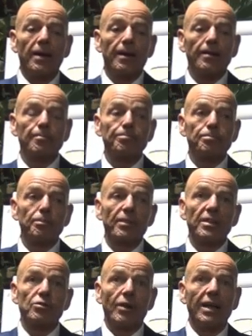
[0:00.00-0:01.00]

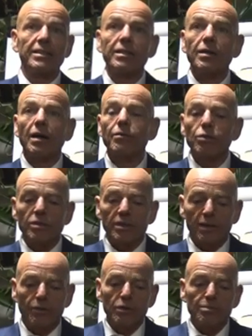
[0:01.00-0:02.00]
So I
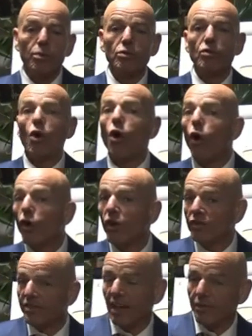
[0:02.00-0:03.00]
wouldn't put all
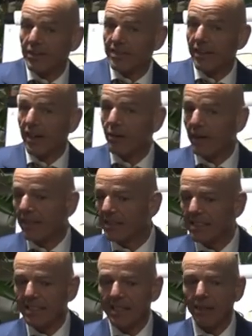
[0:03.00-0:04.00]
the stuff in there, right?
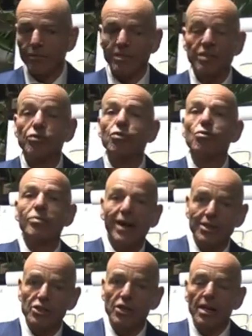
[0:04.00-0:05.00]
It's obviously too
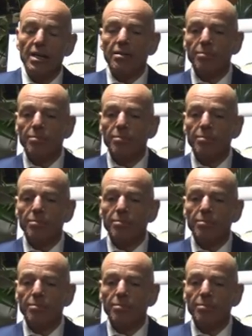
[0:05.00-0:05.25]
much.